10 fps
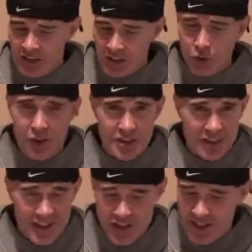The loss
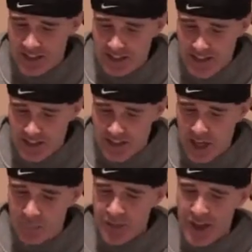to the Jets last
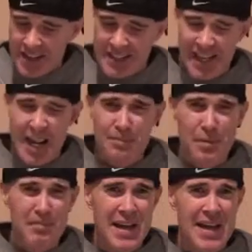night.
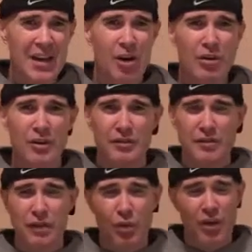Tampa Bay
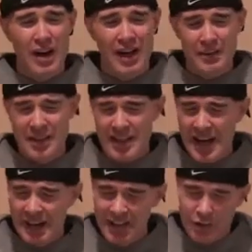0-4. I mean,
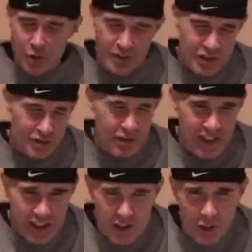now they're going with the
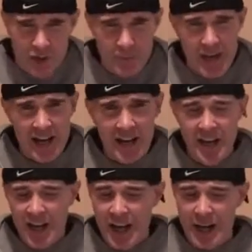rookie quarterback.
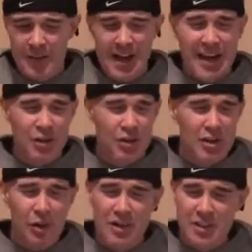I mean, I
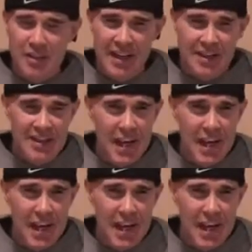don't know what to make of